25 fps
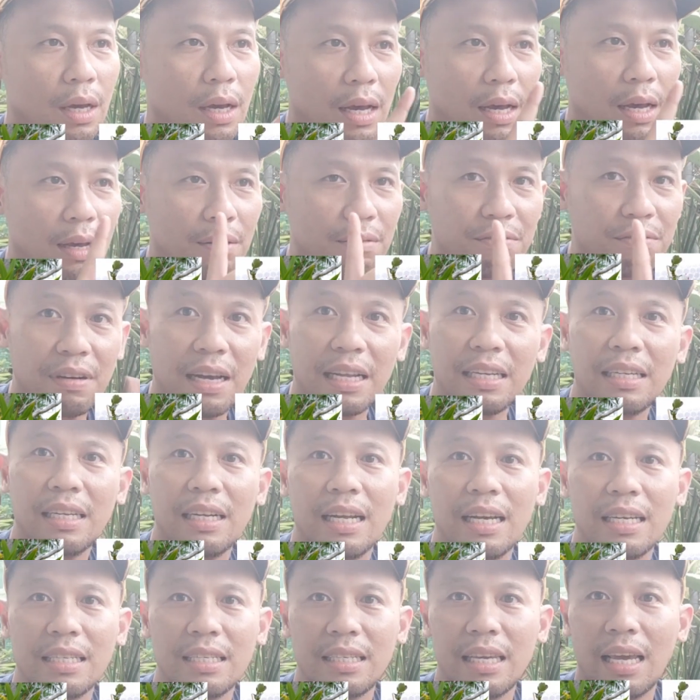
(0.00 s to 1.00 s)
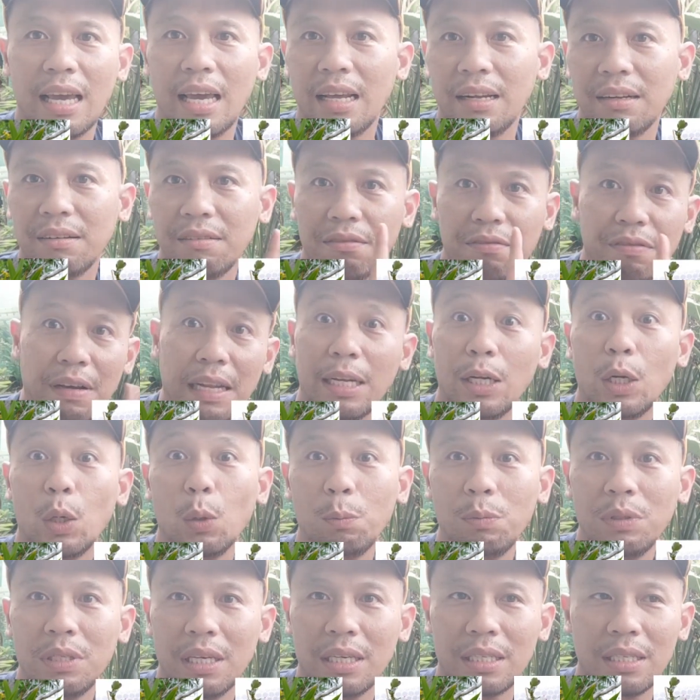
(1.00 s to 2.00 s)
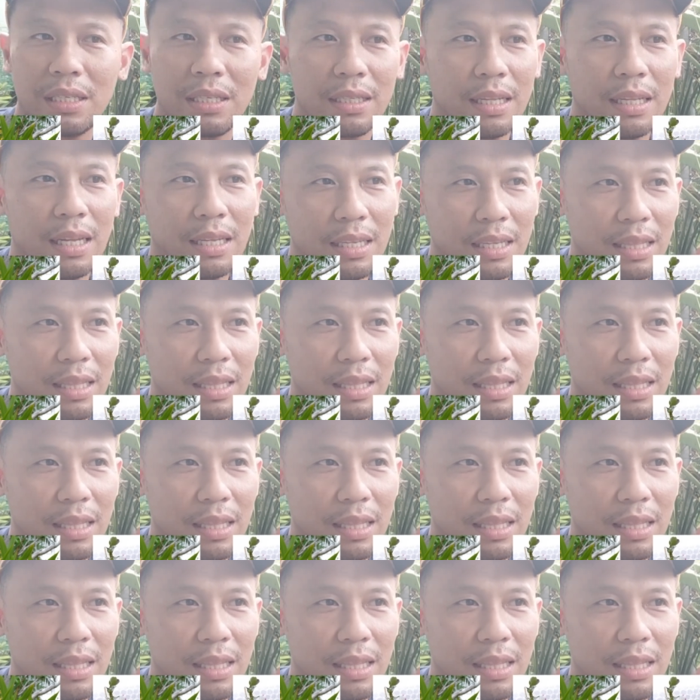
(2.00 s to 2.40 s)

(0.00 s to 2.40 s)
vandas, and phalaenopsis.